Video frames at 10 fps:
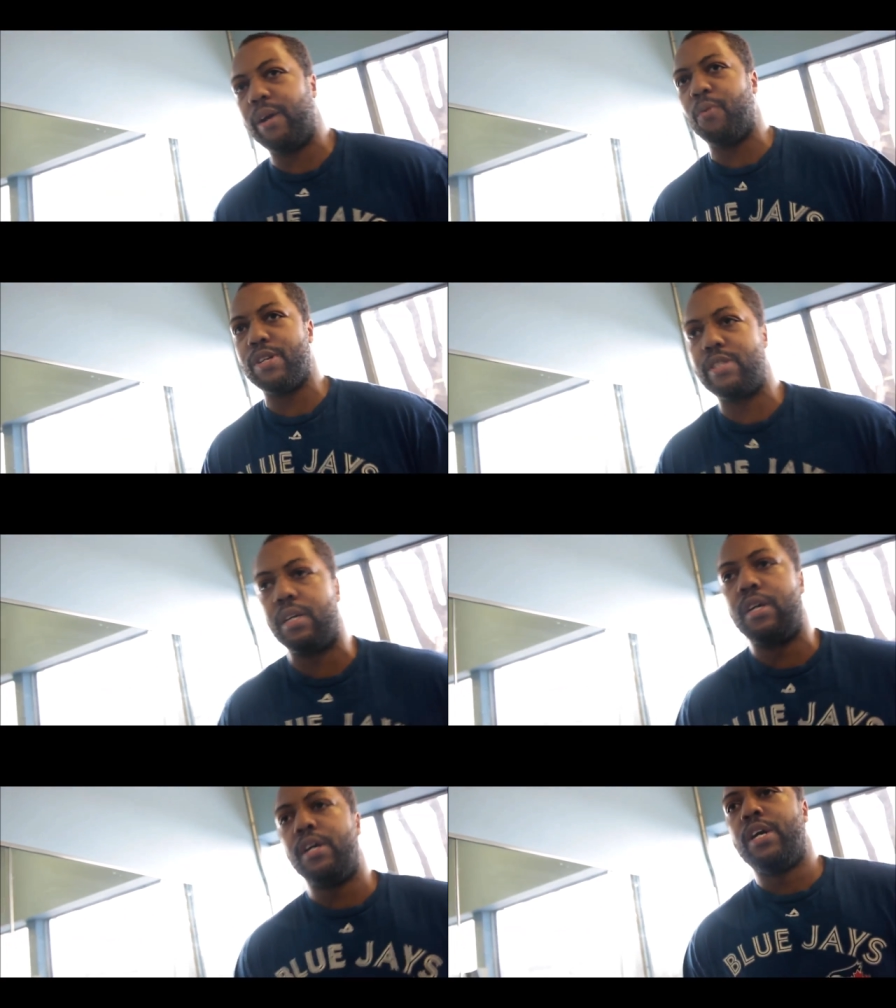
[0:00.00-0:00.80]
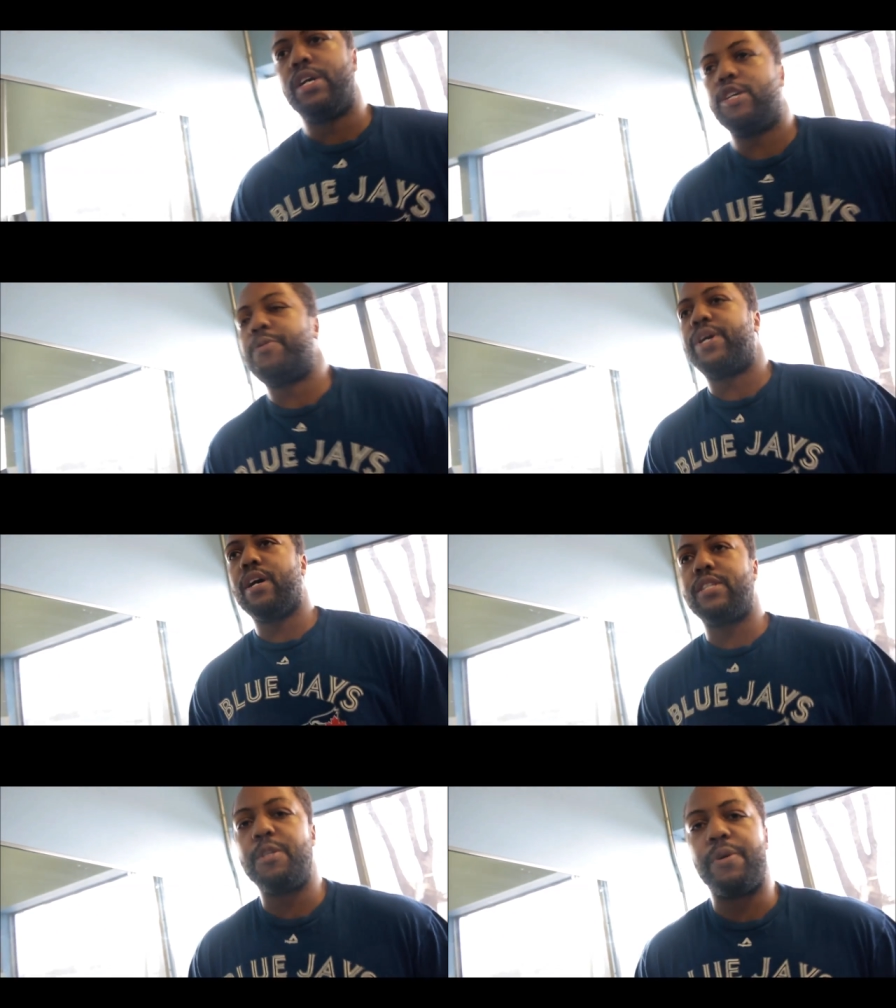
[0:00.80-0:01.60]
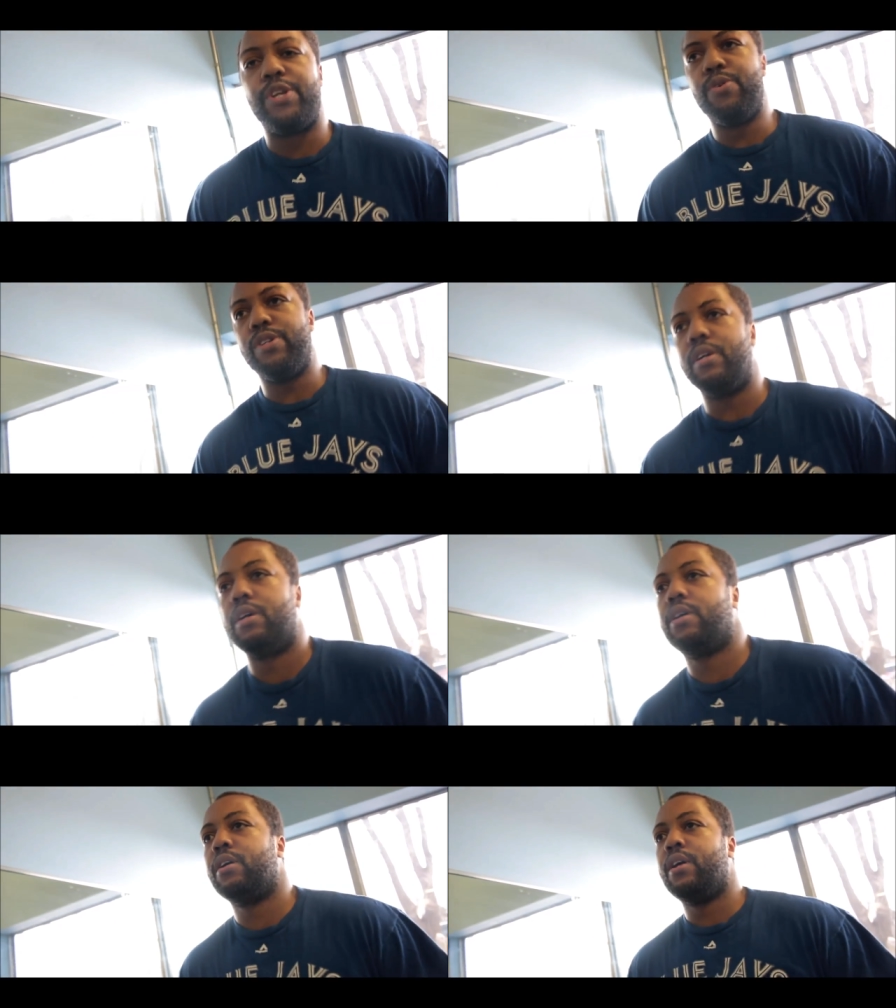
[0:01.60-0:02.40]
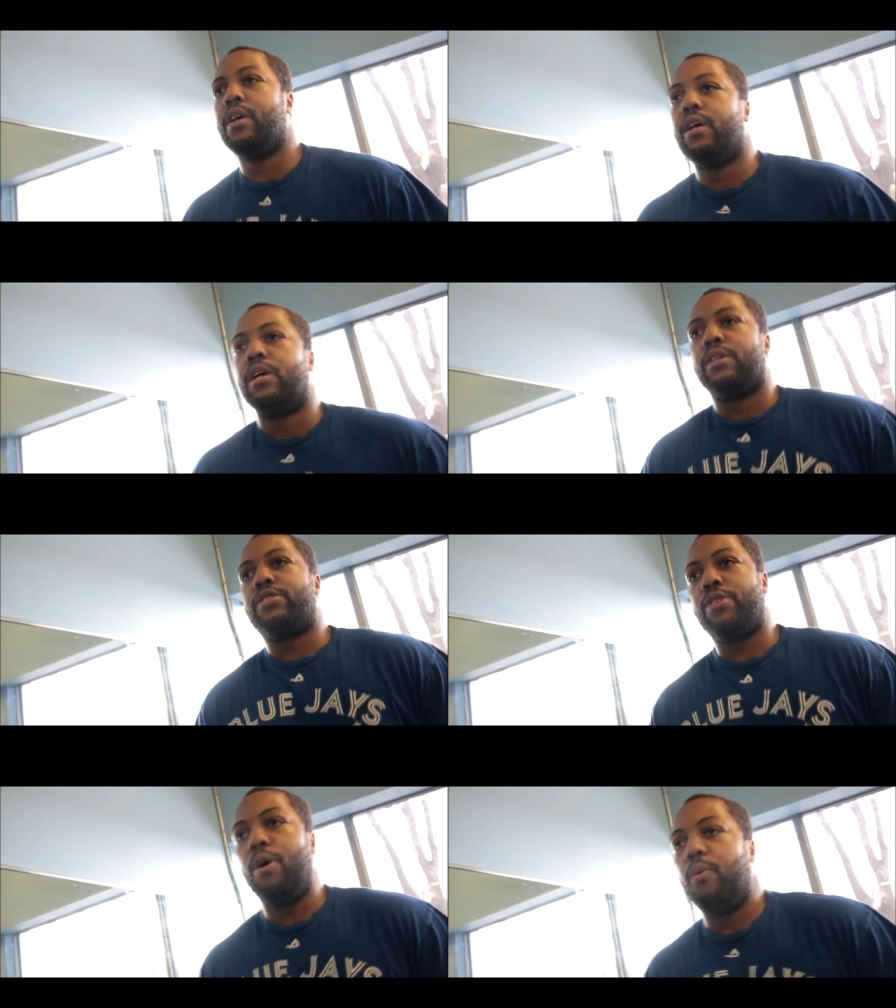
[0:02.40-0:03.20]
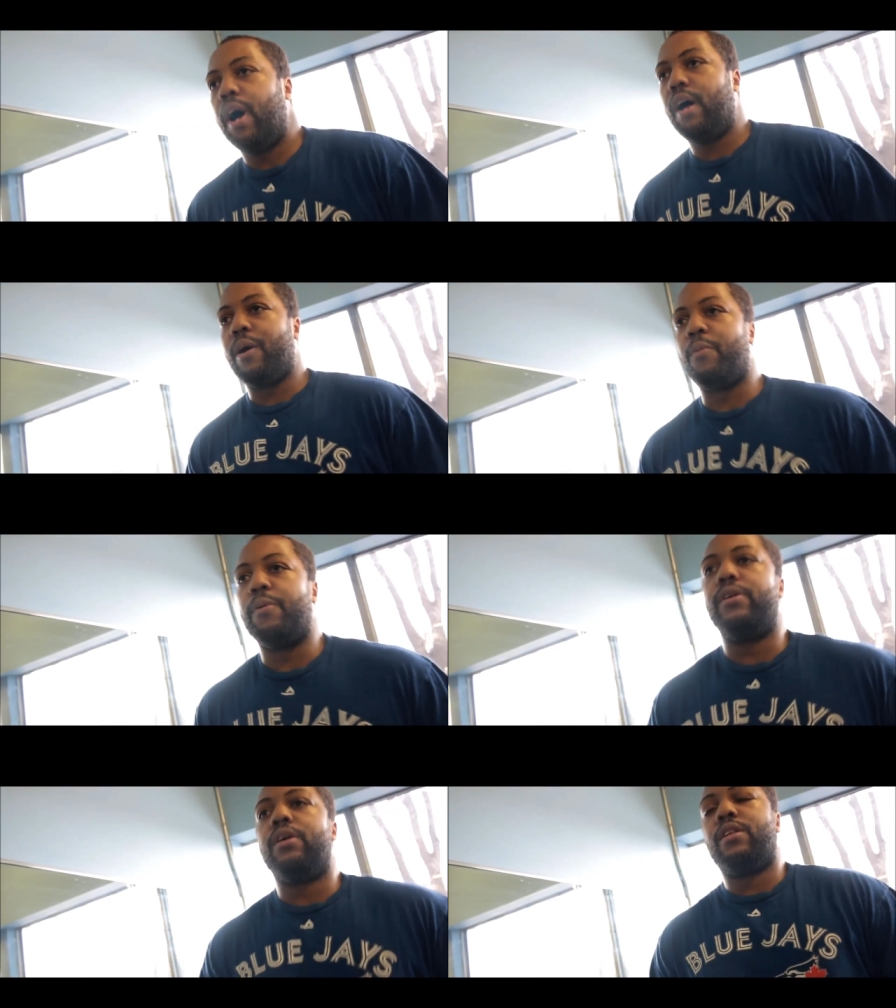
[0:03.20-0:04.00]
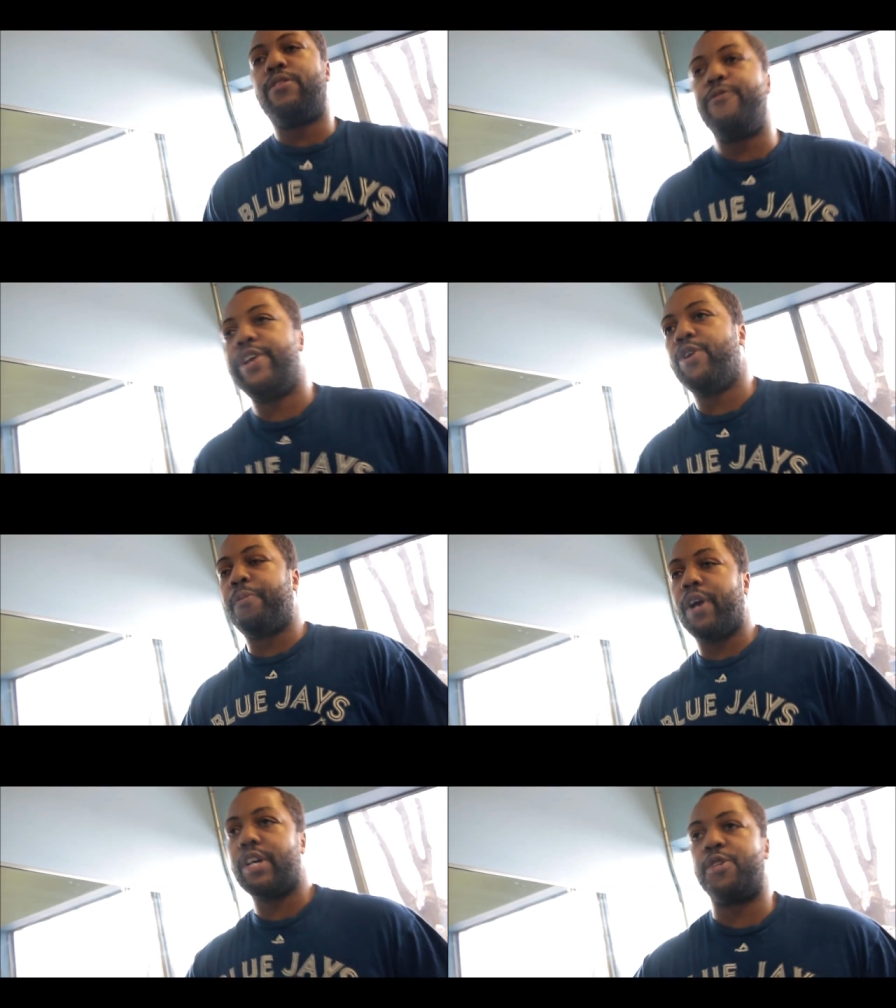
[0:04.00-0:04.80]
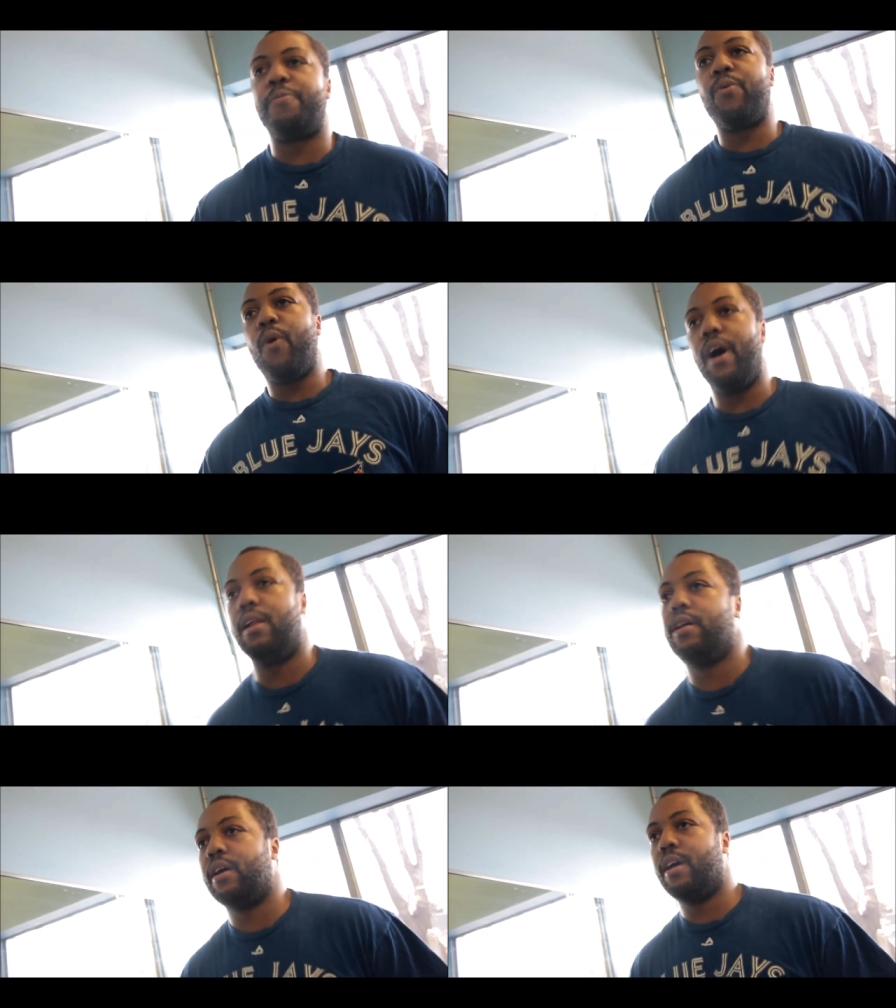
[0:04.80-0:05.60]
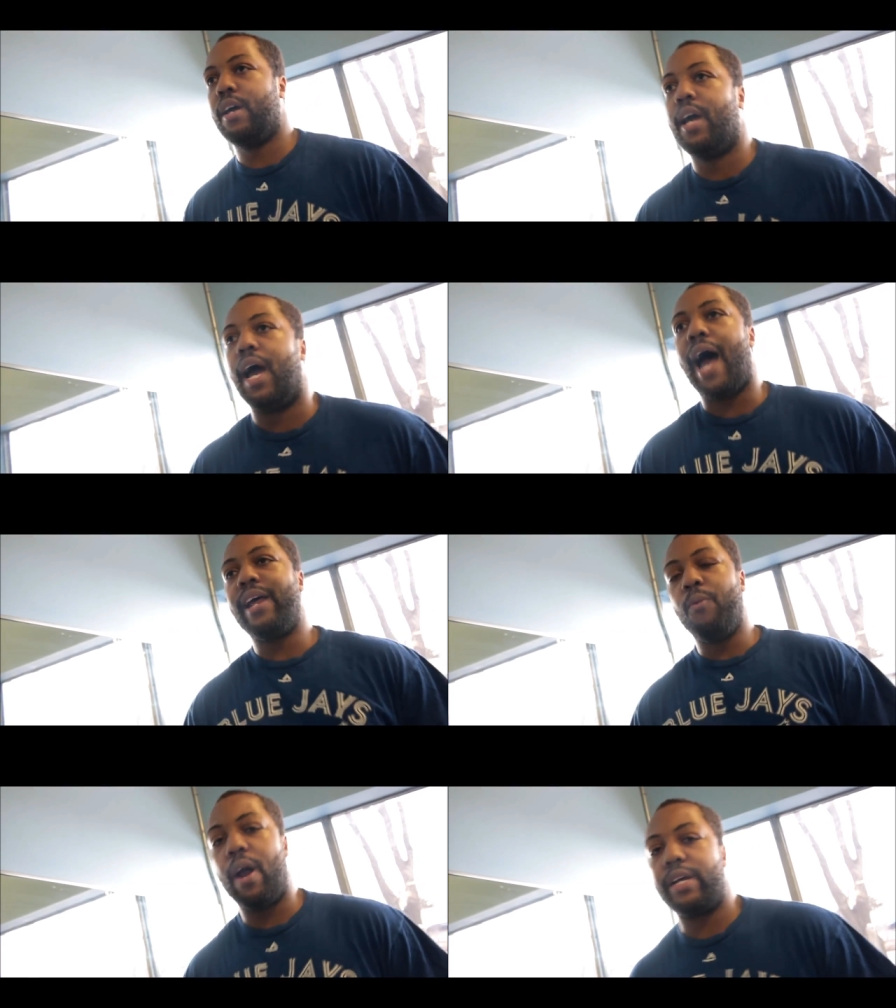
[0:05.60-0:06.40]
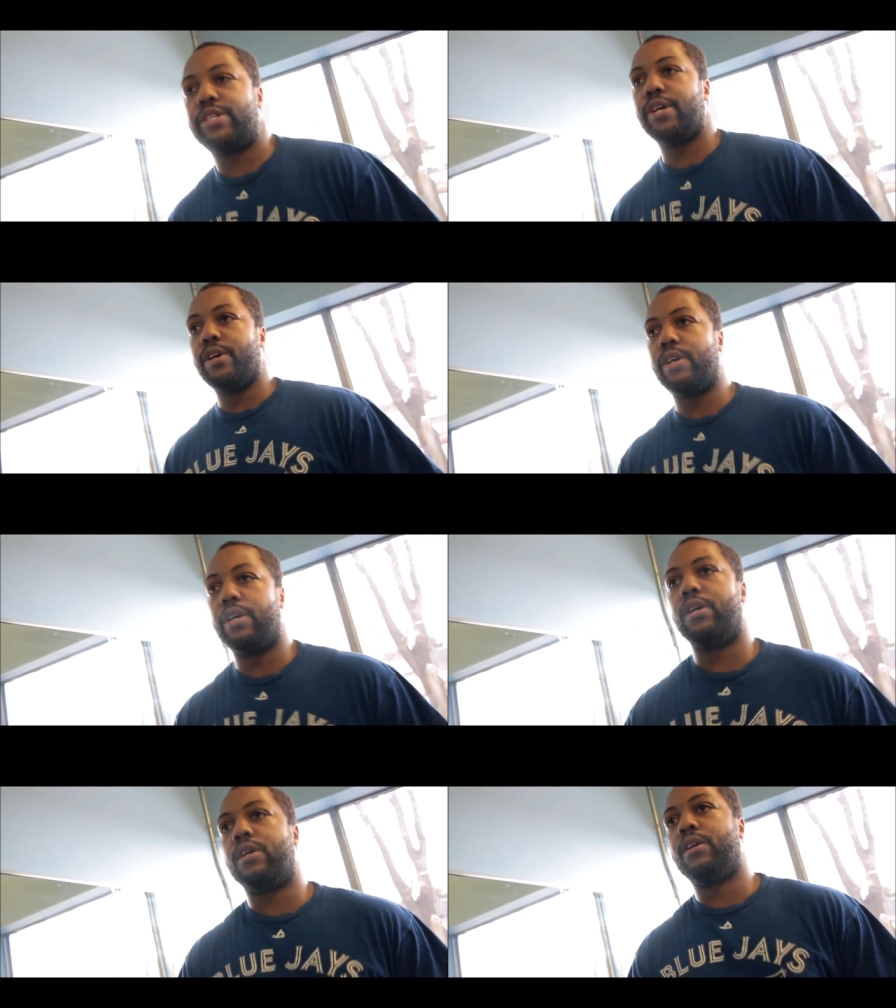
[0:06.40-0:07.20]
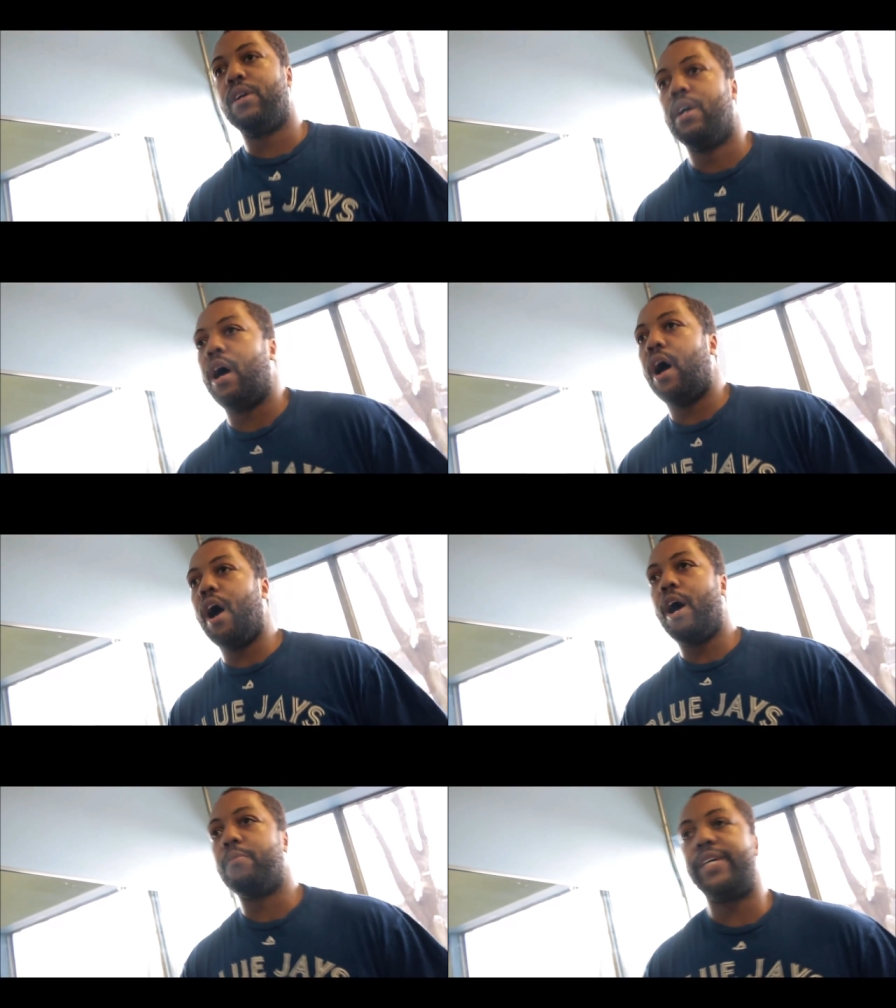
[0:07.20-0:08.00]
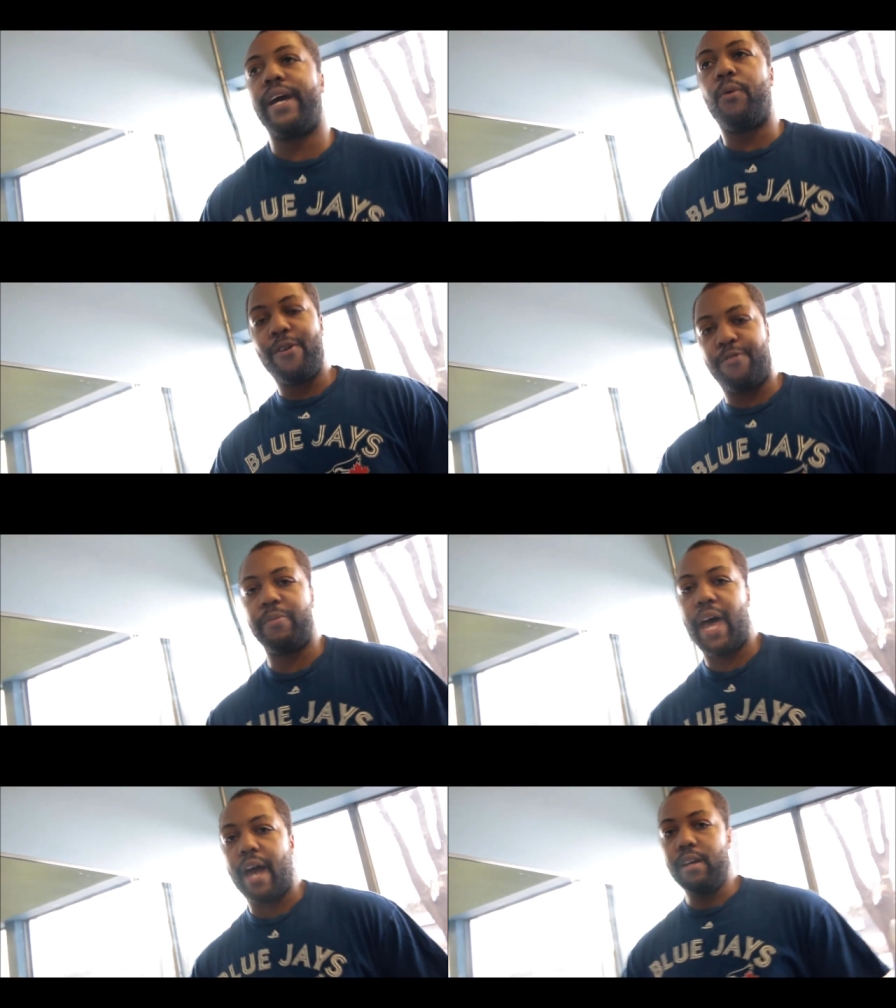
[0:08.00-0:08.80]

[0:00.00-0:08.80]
was, just because he's been doing so well and the video production's been well, I didn't want it to um, take away from that.